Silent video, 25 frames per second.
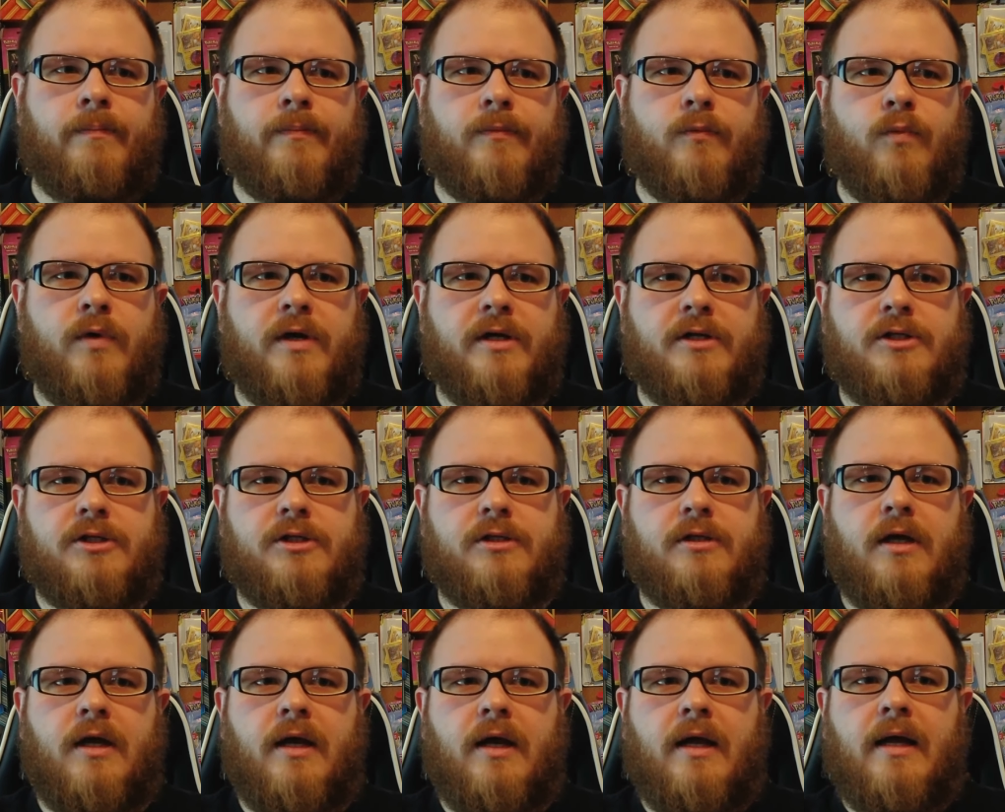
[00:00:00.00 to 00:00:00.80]

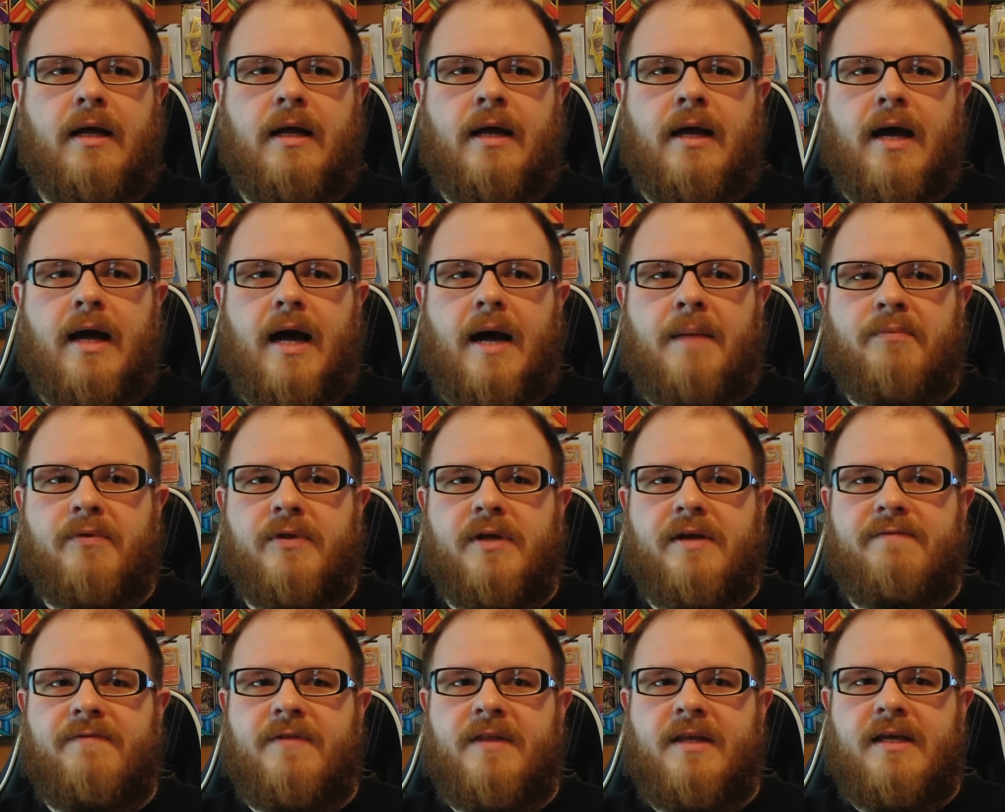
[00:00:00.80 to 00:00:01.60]
which I
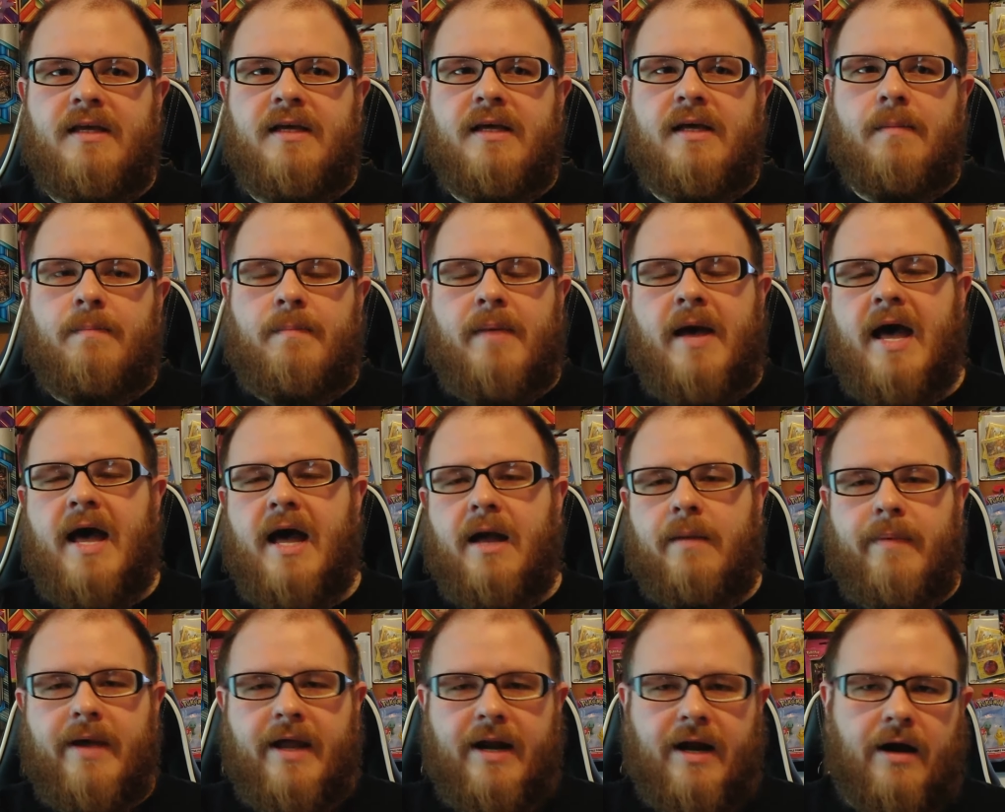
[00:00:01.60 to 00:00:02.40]
believe the
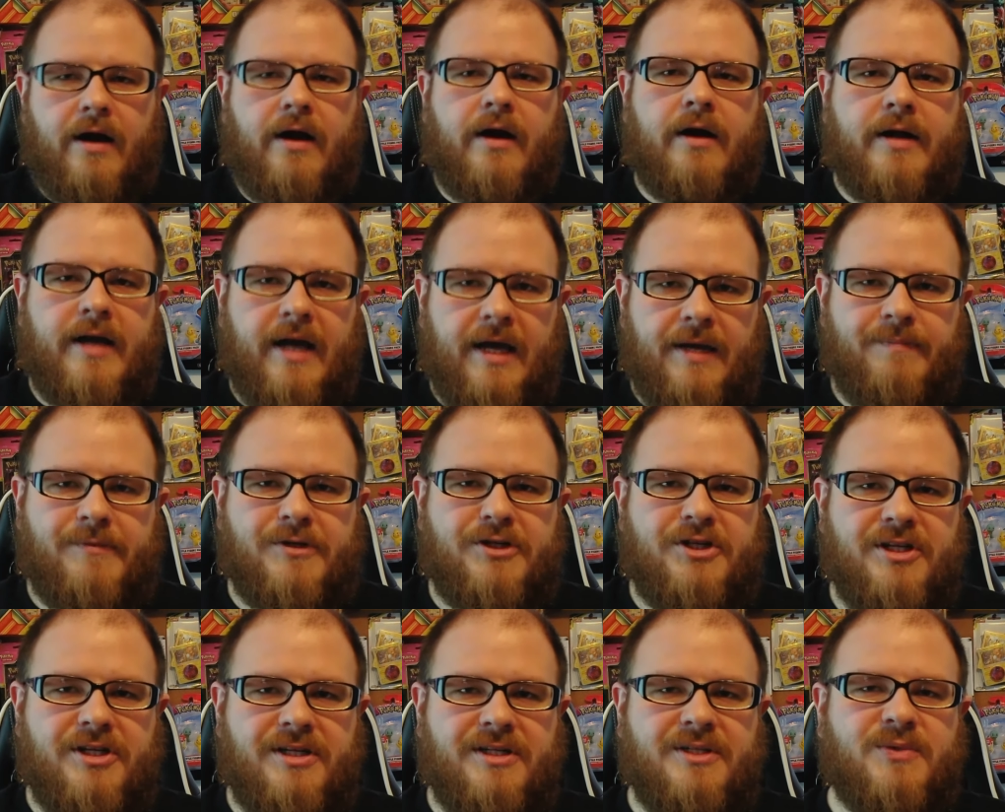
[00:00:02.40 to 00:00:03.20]
Pac-Man on arcade
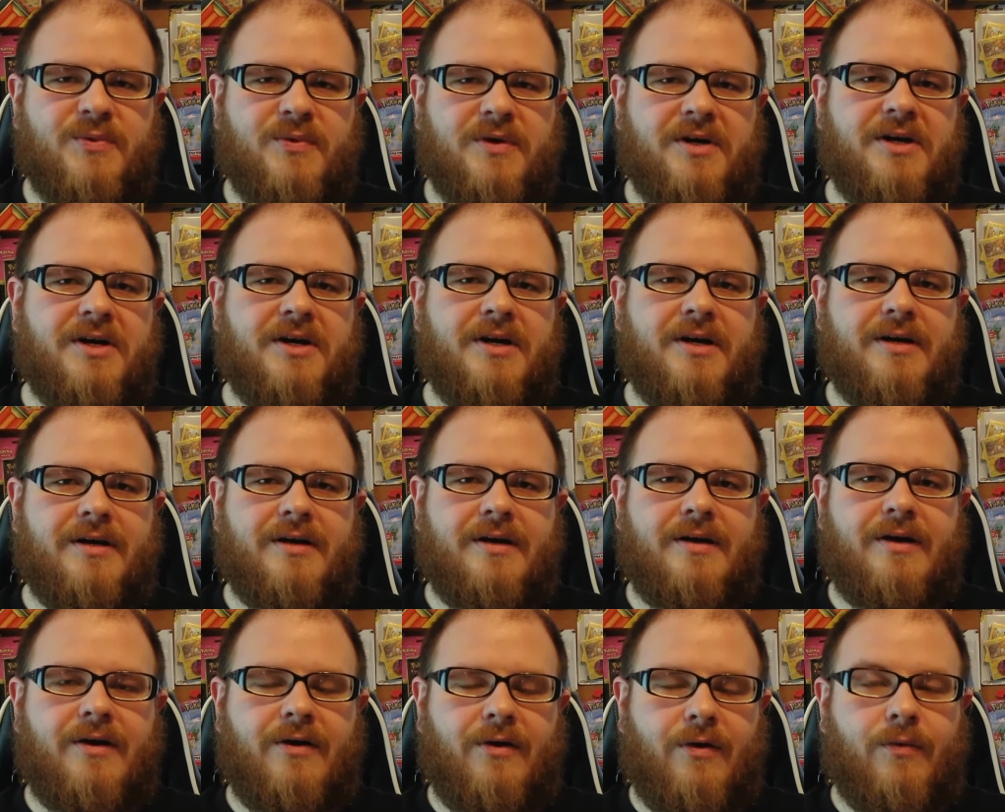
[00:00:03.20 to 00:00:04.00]
machines
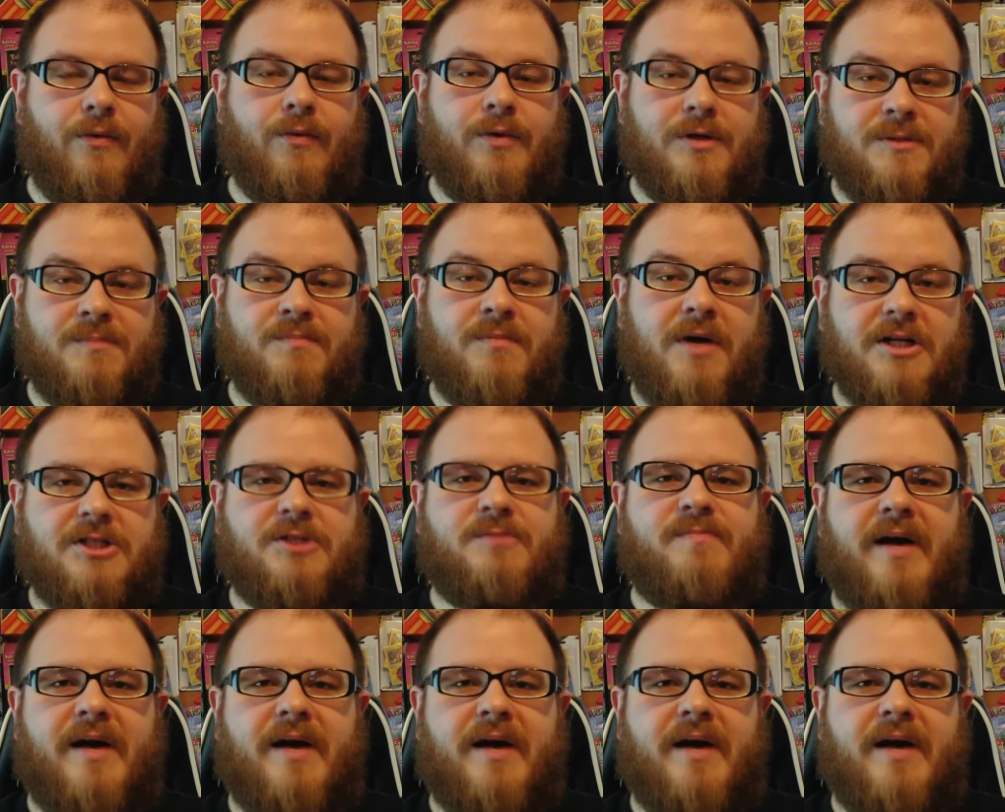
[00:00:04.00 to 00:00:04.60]
was much